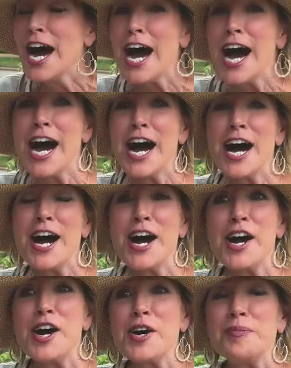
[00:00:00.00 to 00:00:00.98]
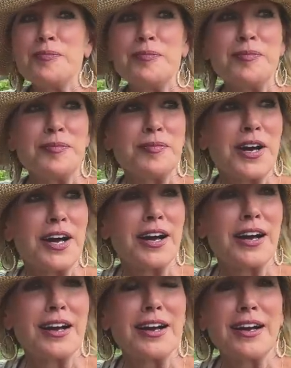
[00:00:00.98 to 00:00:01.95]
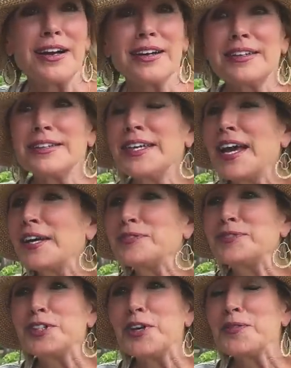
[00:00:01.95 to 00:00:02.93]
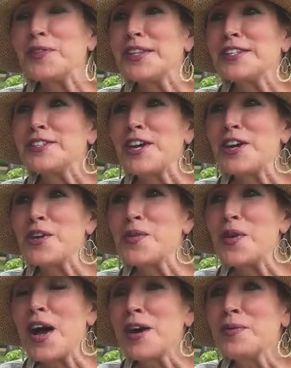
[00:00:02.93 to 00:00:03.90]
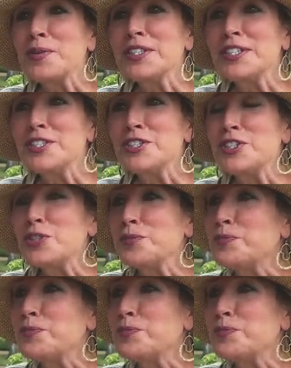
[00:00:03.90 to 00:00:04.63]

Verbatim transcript: Too. Um, uh, yeah, so so I will listen to